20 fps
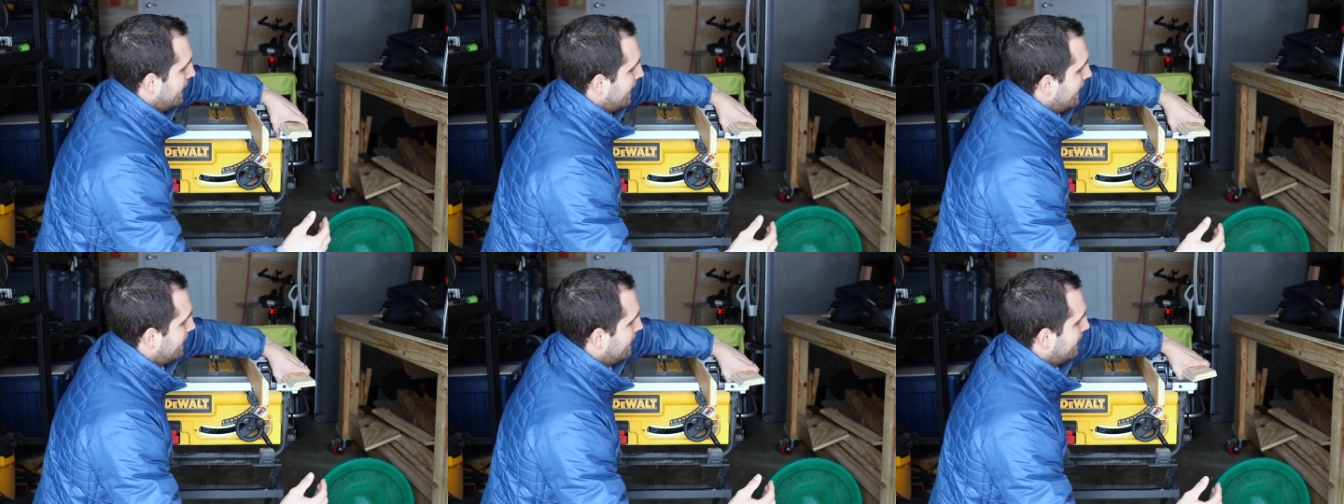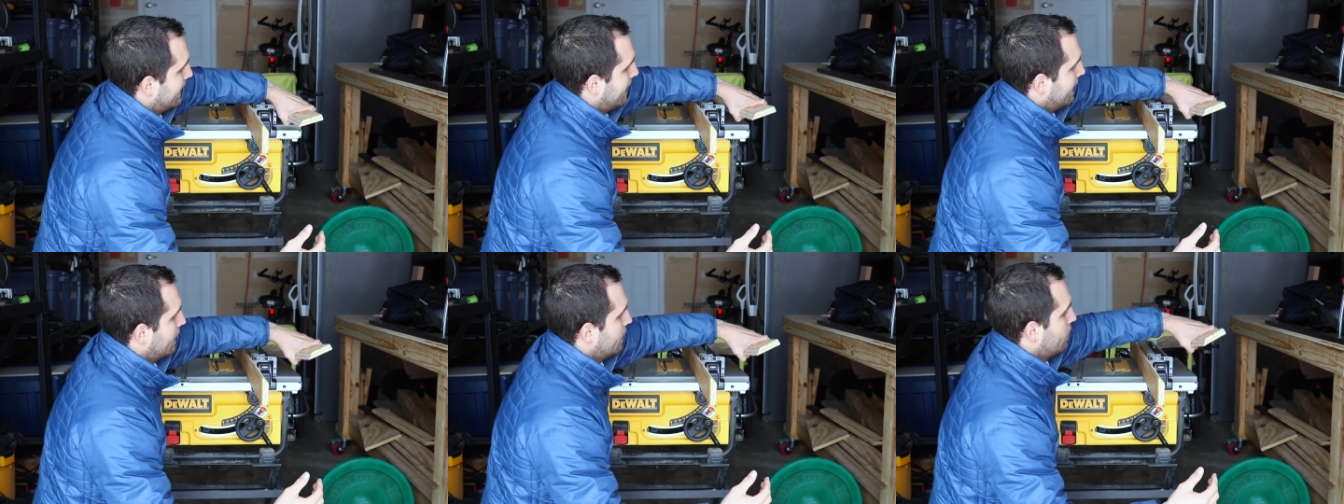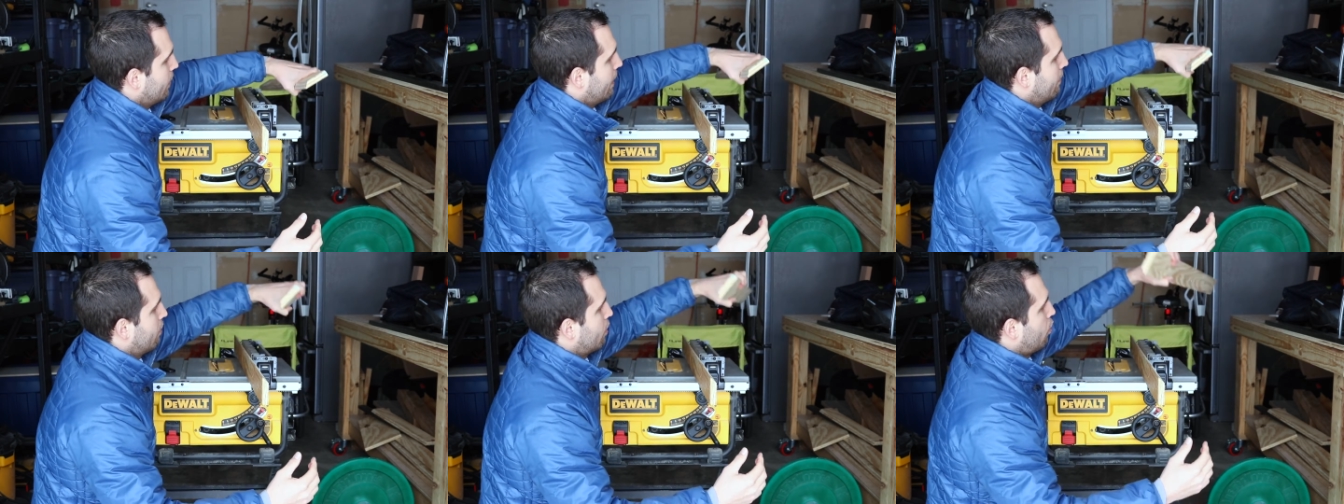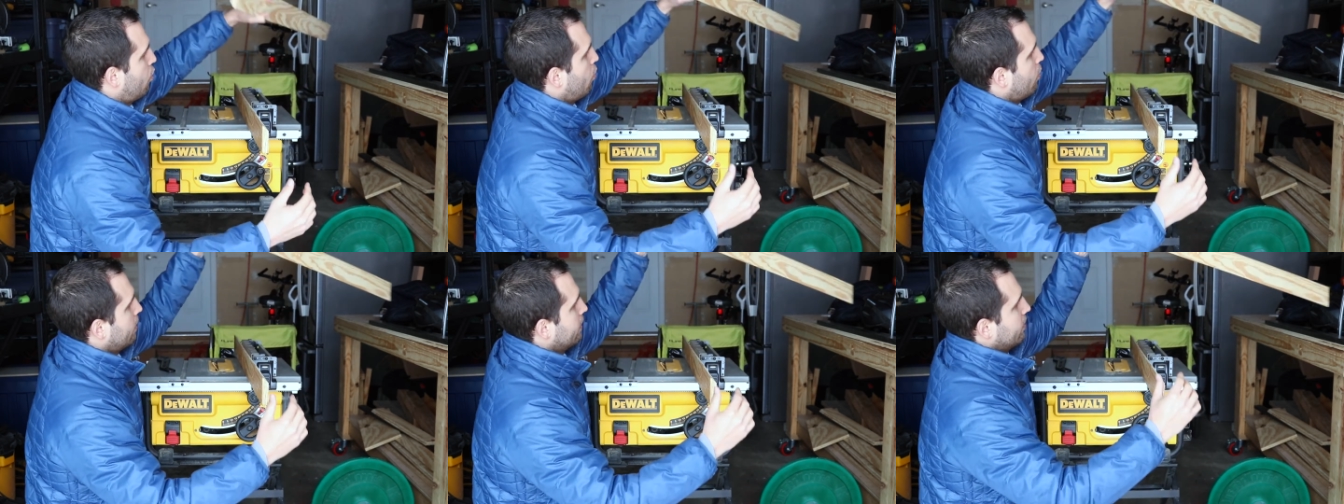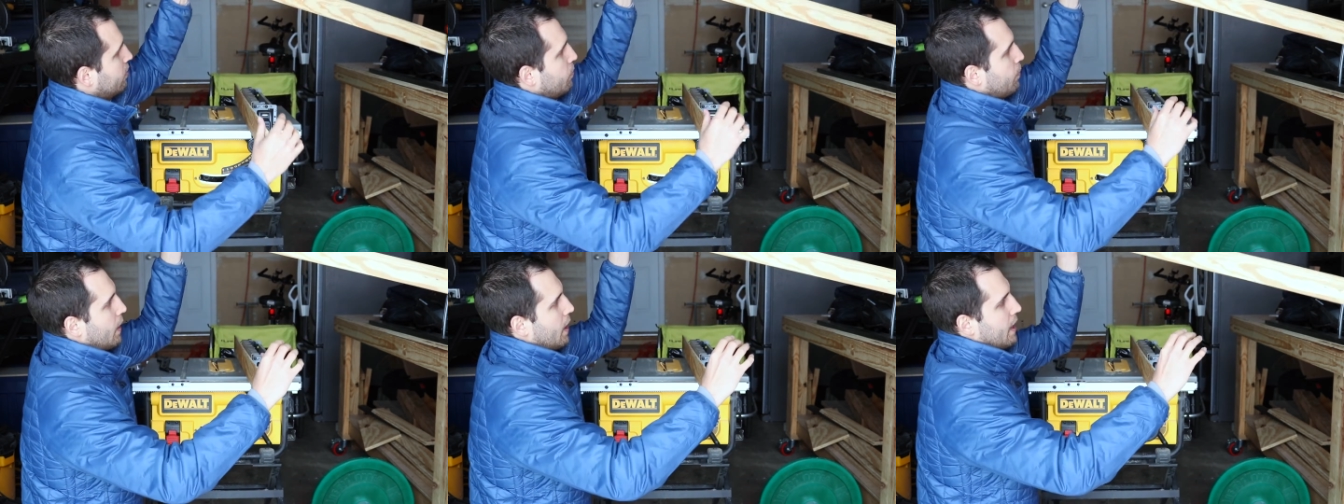And then you have a
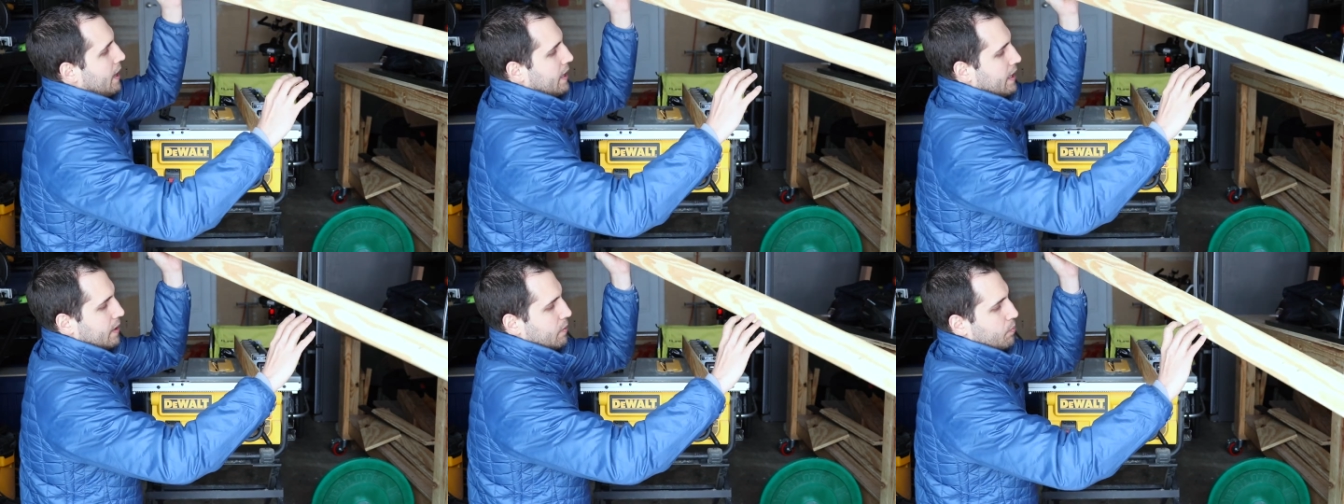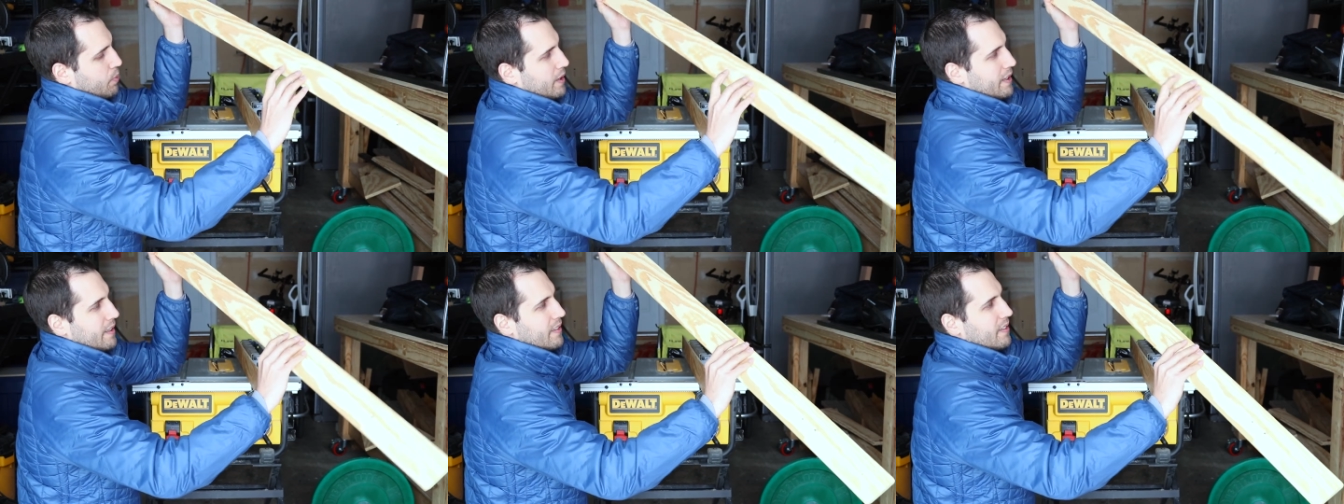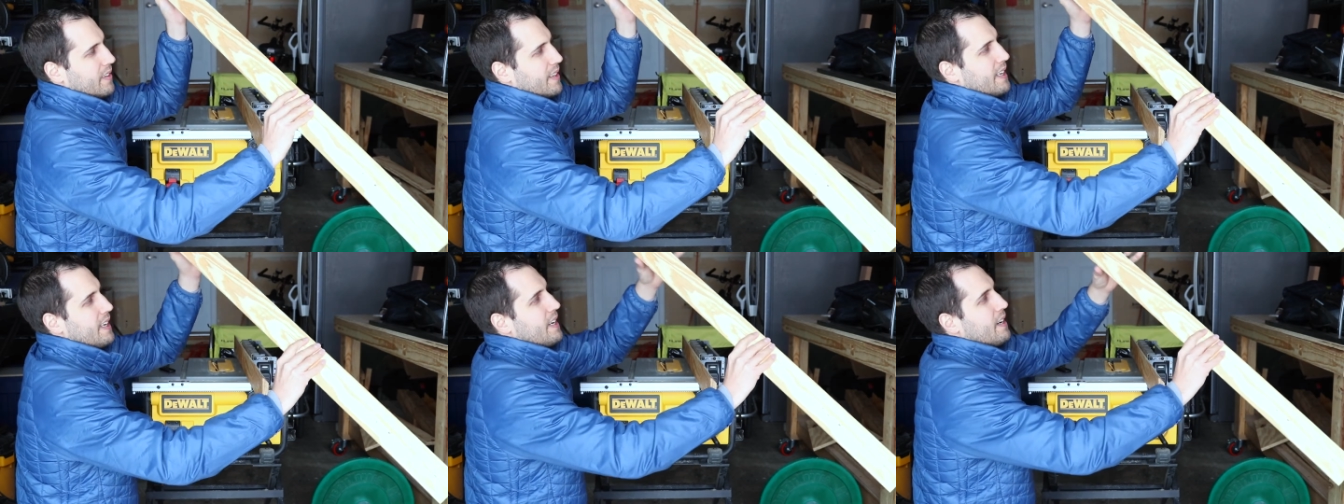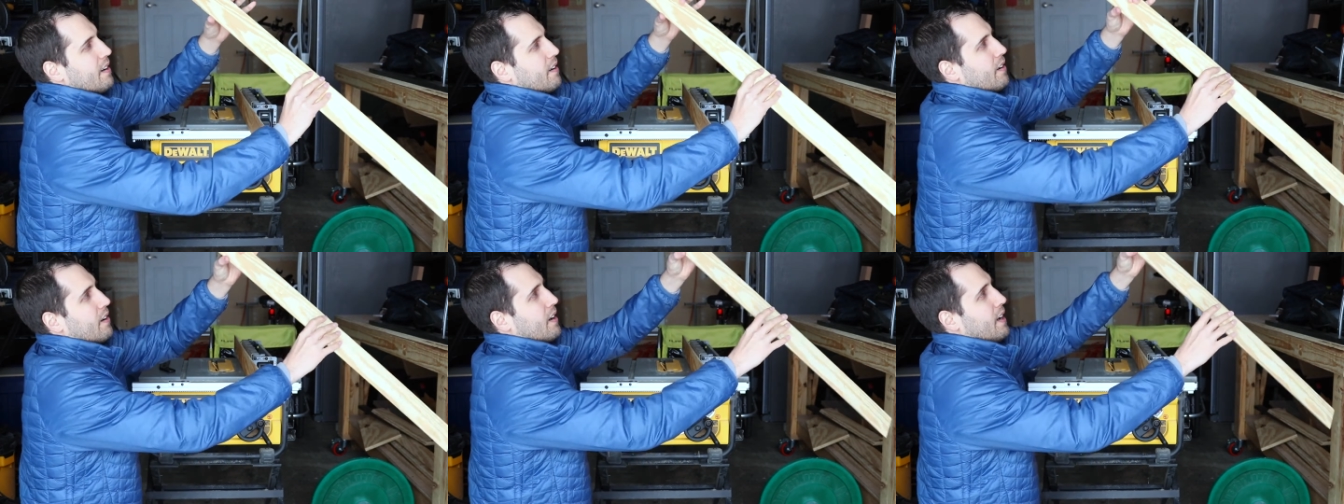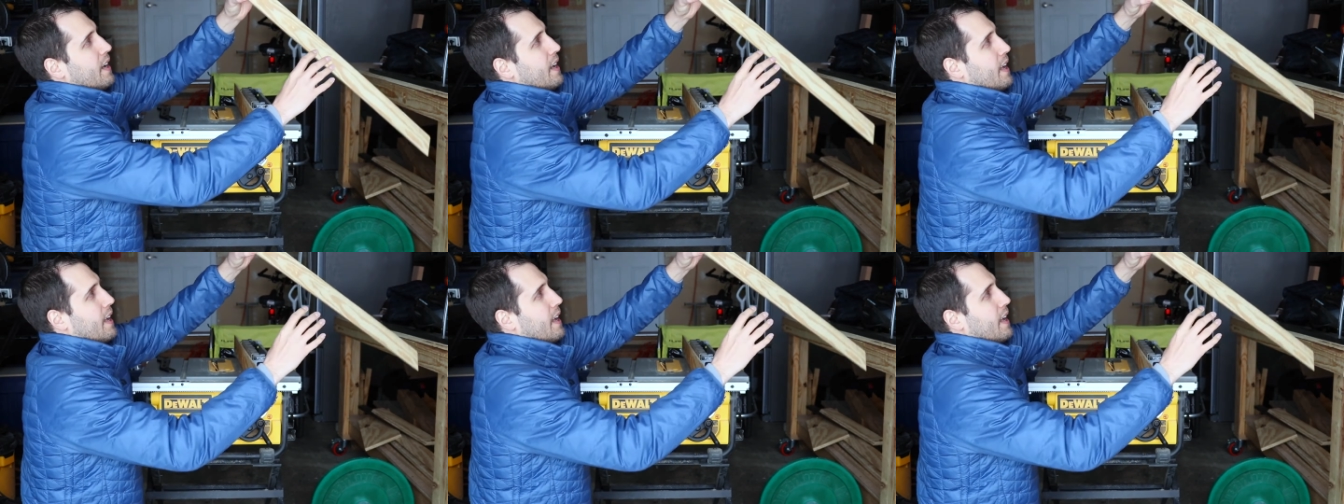corresponding piece here